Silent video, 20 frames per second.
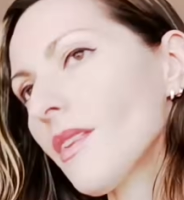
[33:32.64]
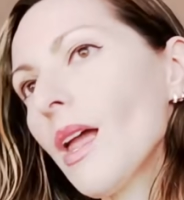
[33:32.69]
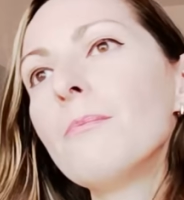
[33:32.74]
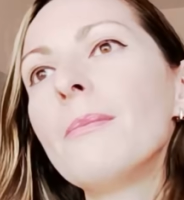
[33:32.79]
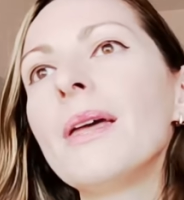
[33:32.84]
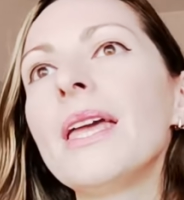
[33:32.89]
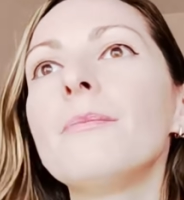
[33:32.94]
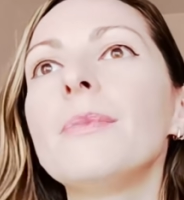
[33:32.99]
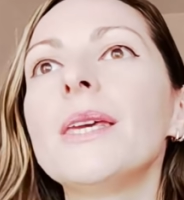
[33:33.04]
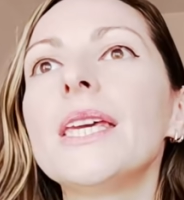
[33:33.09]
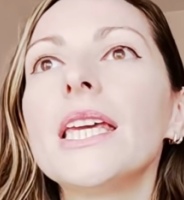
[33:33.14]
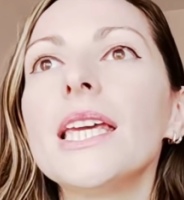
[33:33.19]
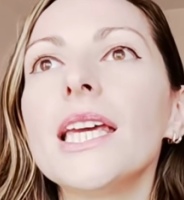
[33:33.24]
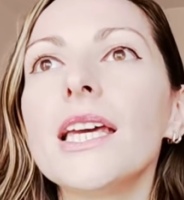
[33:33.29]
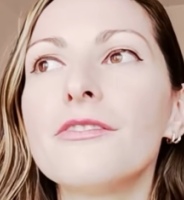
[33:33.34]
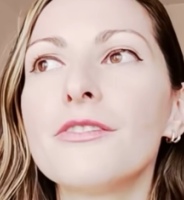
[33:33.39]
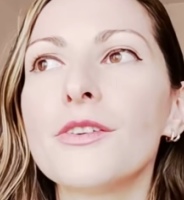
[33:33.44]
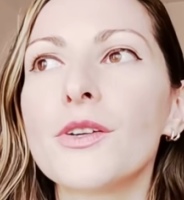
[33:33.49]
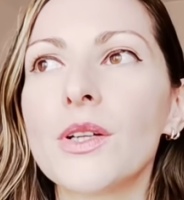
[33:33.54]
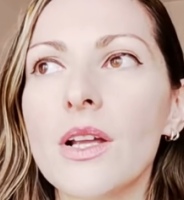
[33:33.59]
maybe
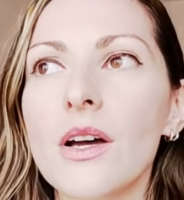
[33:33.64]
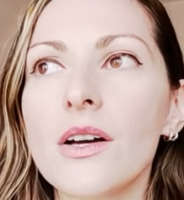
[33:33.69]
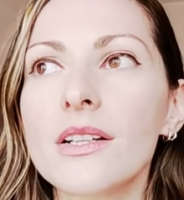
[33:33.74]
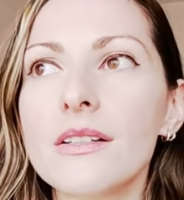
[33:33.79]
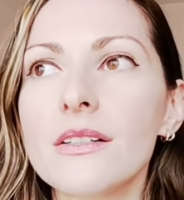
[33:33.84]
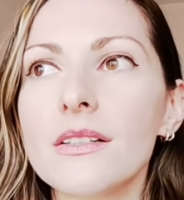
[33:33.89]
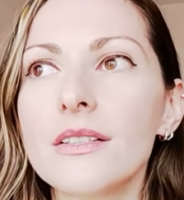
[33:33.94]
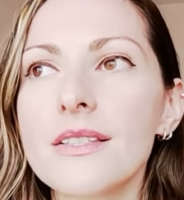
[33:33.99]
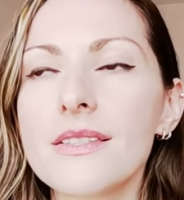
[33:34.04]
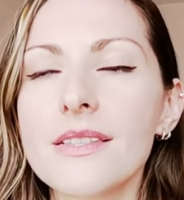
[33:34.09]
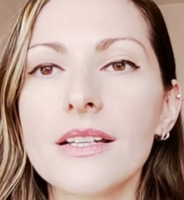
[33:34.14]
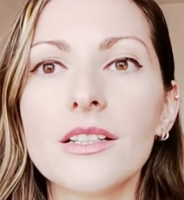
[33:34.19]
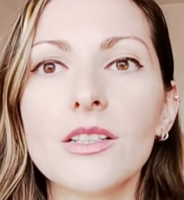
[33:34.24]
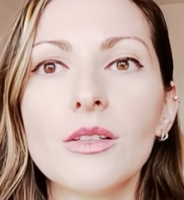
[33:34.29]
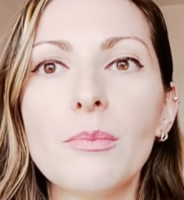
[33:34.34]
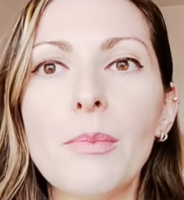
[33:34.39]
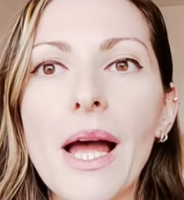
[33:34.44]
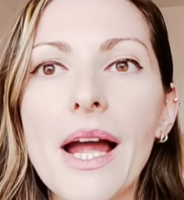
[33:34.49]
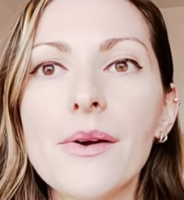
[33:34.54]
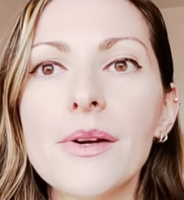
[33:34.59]
if you're not a
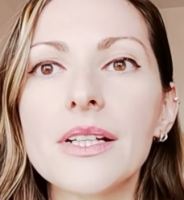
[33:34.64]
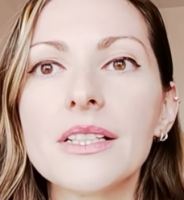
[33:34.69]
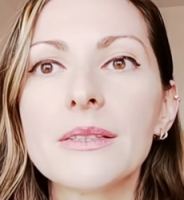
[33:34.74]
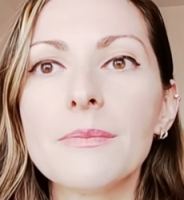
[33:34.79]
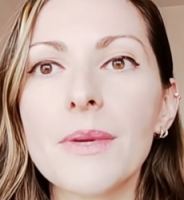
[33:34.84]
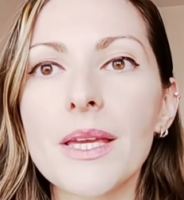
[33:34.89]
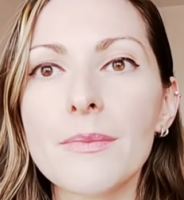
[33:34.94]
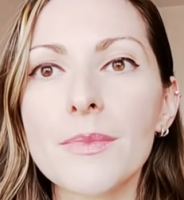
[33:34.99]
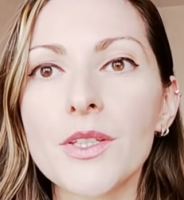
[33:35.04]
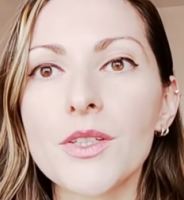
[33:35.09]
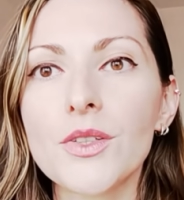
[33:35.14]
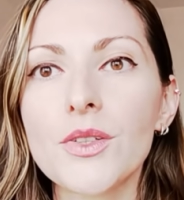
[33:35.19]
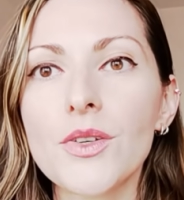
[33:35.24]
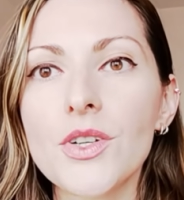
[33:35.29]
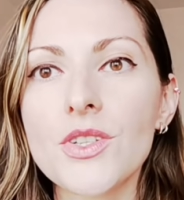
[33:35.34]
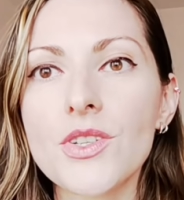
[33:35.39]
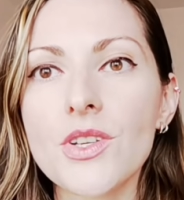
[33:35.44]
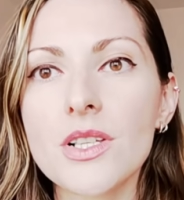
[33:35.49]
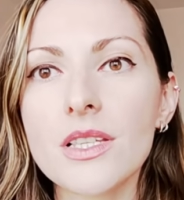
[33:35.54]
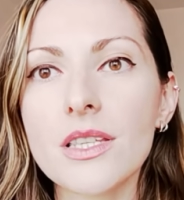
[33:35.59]
single parent maybe
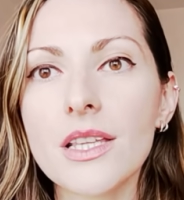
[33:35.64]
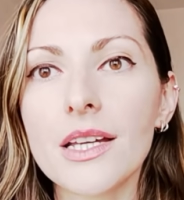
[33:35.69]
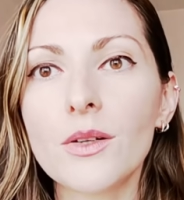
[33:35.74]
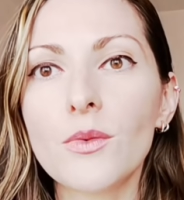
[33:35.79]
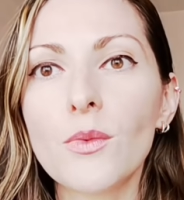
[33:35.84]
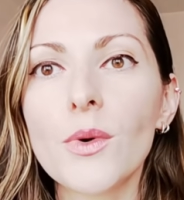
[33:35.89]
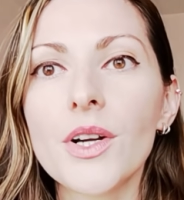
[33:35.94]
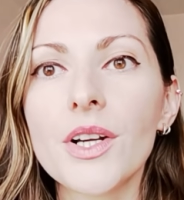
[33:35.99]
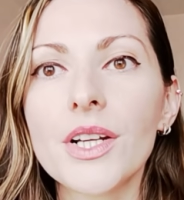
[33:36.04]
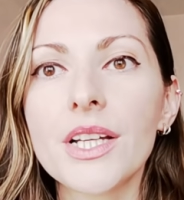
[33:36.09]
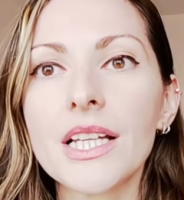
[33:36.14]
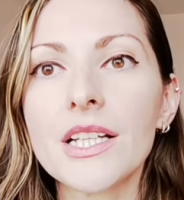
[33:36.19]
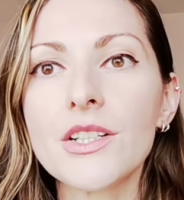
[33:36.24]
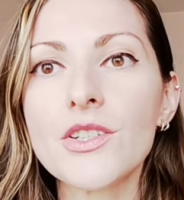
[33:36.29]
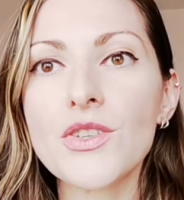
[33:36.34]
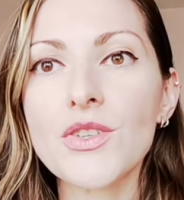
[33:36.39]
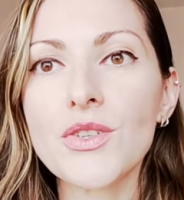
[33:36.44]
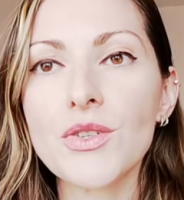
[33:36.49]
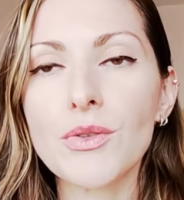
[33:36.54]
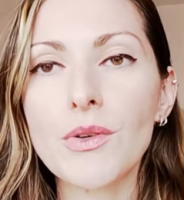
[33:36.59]
you're just like working
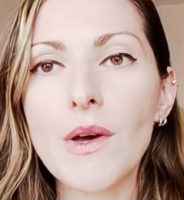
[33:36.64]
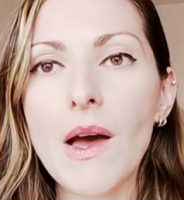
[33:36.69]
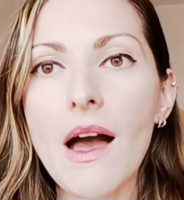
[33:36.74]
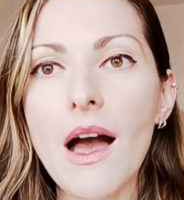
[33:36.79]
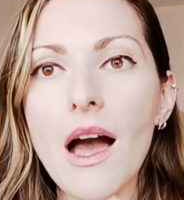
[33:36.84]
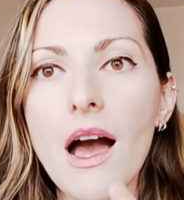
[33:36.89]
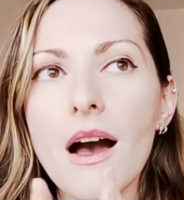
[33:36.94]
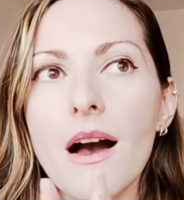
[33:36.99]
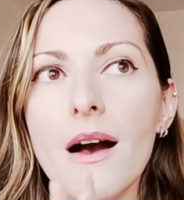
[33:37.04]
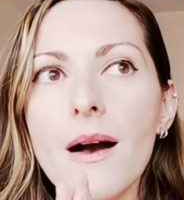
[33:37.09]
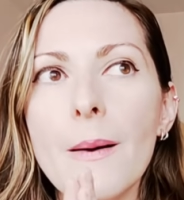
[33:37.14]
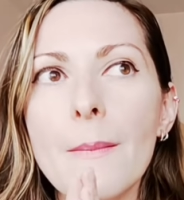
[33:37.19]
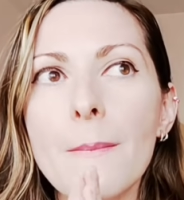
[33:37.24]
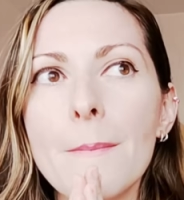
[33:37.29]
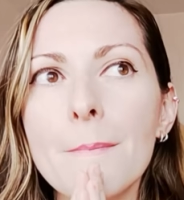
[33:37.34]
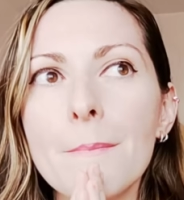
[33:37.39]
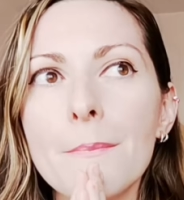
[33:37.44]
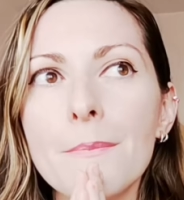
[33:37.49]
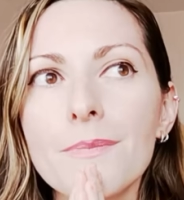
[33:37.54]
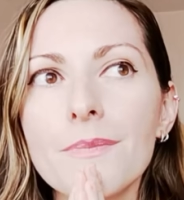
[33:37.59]
to
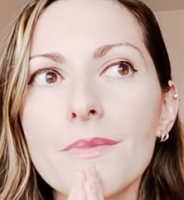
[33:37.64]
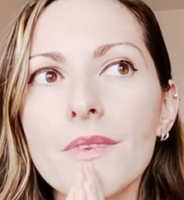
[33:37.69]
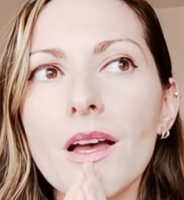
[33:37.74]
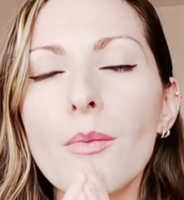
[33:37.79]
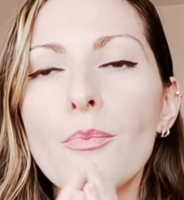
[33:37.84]
um,